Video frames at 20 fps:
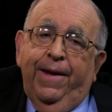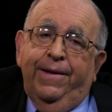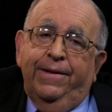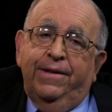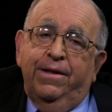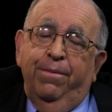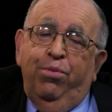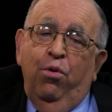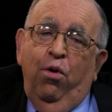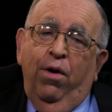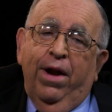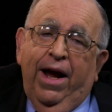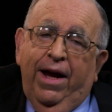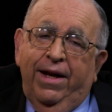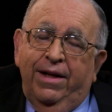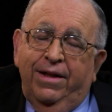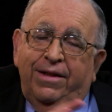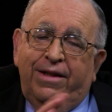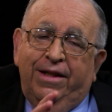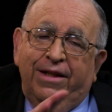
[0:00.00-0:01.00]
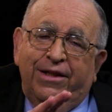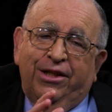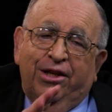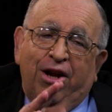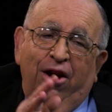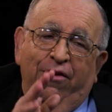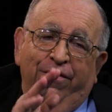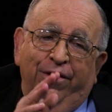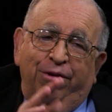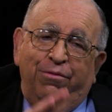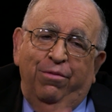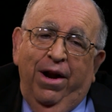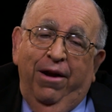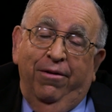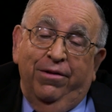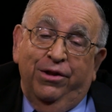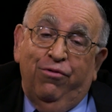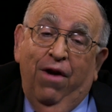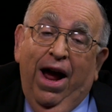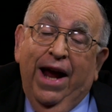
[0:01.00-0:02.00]
It's a point I discovered when
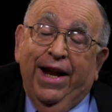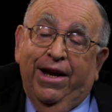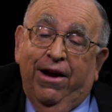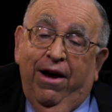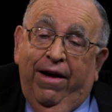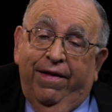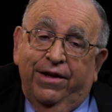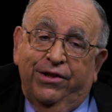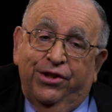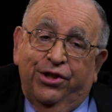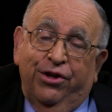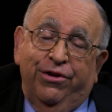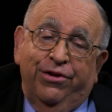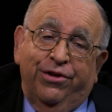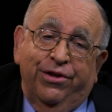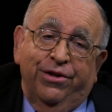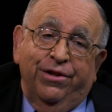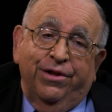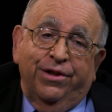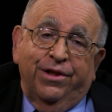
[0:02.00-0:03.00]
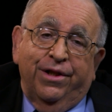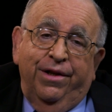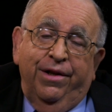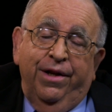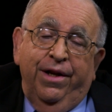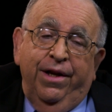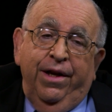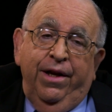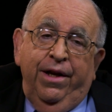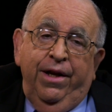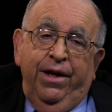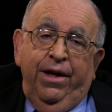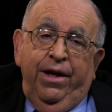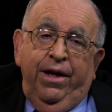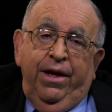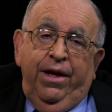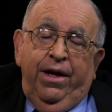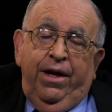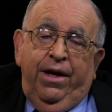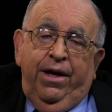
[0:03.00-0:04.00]
I was writing on The Searchers. And
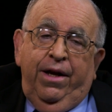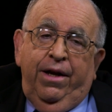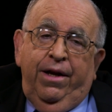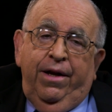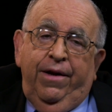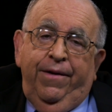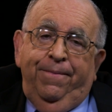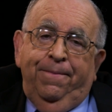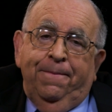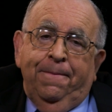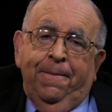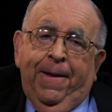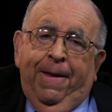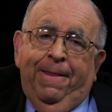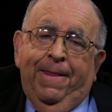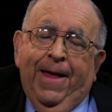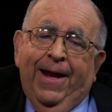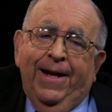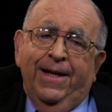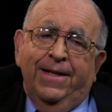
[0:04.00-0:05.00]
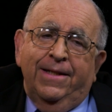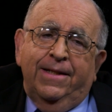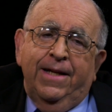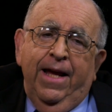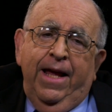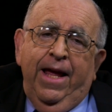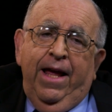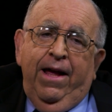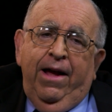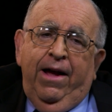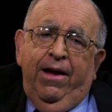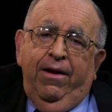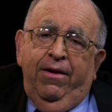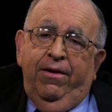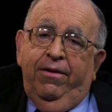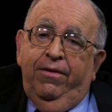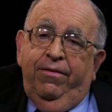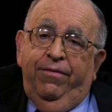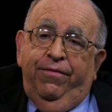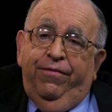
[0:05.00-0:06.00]
that is,
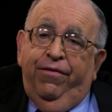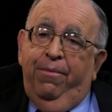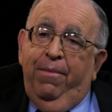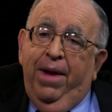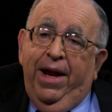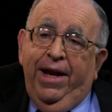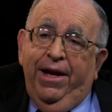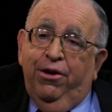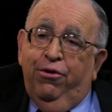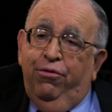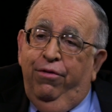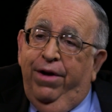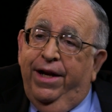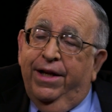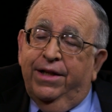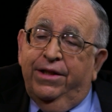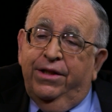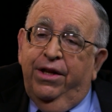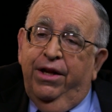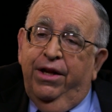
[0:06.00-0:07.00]
for many critics,